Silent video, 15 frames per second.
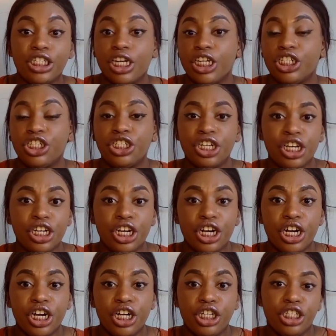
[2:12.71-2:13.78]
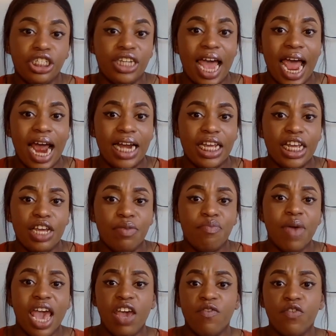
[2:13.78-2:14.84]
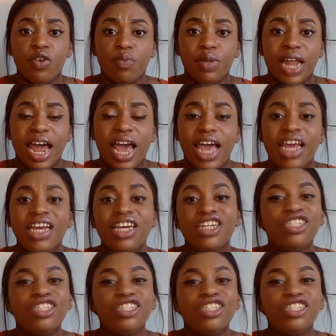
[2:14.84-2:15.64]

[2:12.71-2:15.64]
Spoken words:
just sugar, daddy, pay for play,